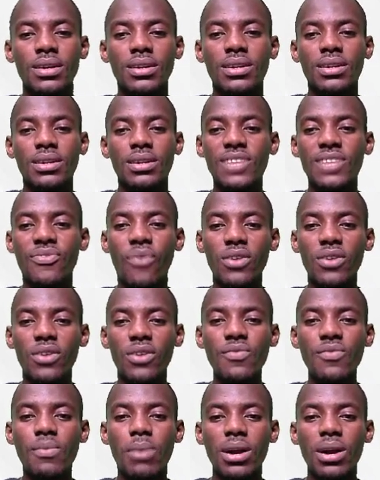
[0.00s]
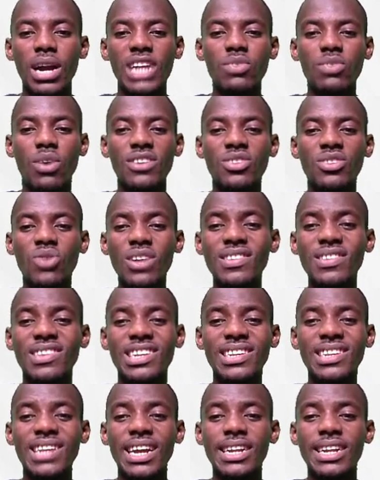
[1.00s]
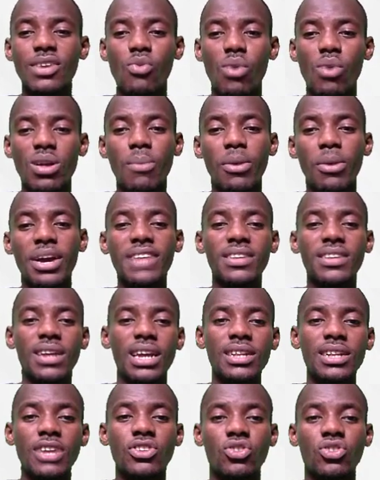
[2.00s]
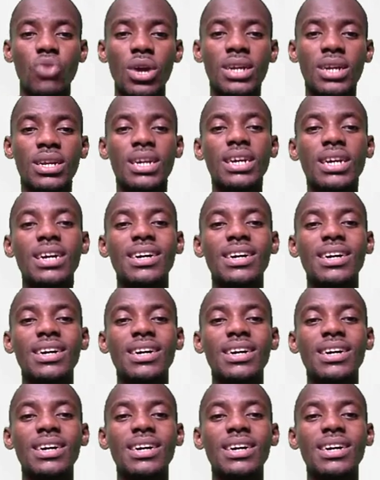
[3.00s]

There's 14 volts, but it was not stated in the question, but it's in the drawing.